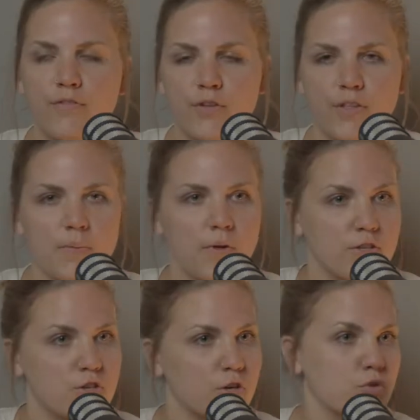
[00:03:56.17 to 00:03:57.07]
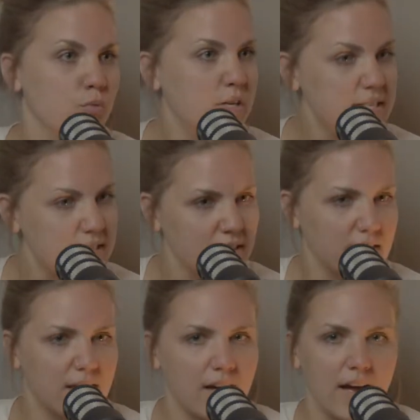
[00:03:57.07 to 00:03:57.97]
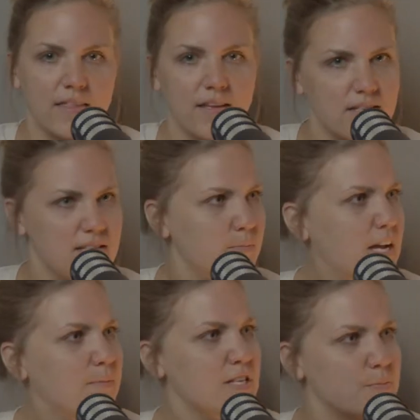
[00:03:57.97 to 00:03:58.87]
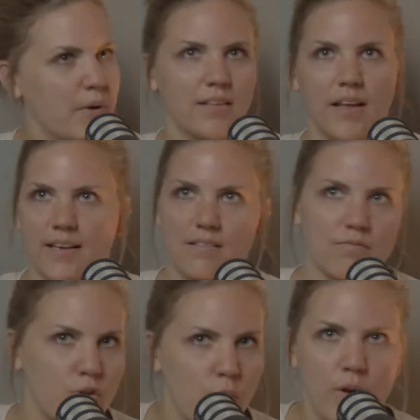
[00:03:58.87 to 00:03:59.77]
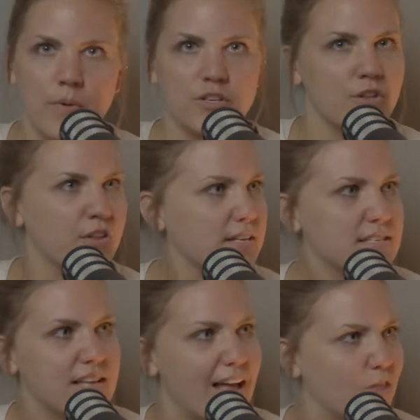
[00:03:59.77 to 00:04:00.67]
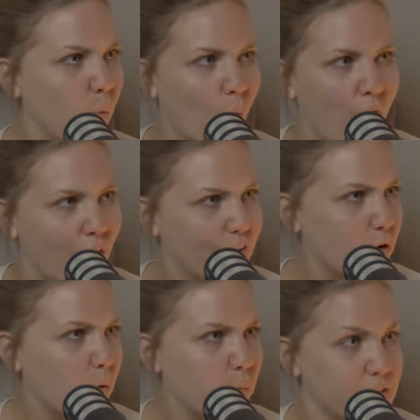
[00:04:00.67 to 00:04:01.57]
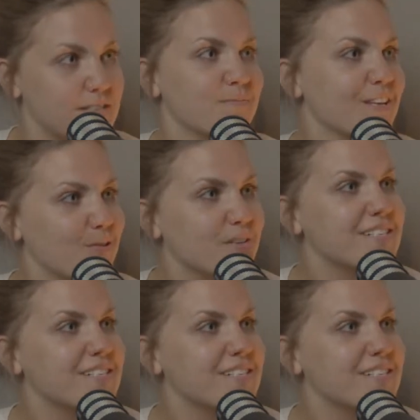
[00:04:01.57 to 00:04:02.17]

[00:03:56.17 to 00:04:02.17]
if you think about the church recently, I think sometimes it's been like throwing a of things at the wall and hoping something will